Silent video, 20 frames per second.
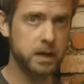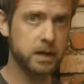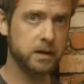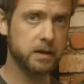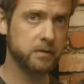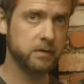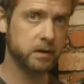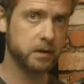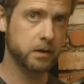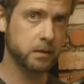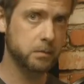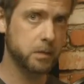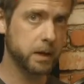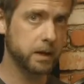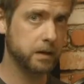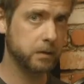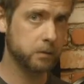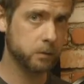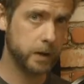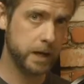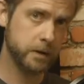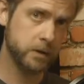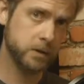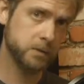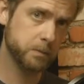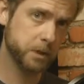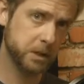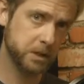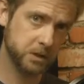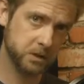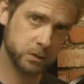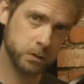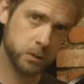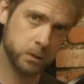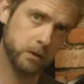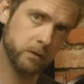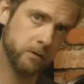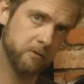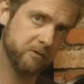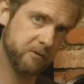and I've seen it making the rounds, but I just wanted
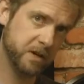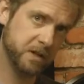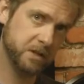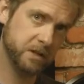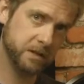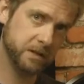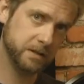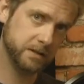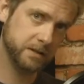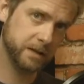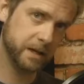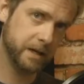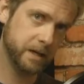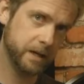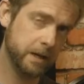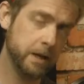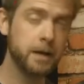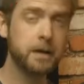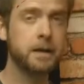to officially state it,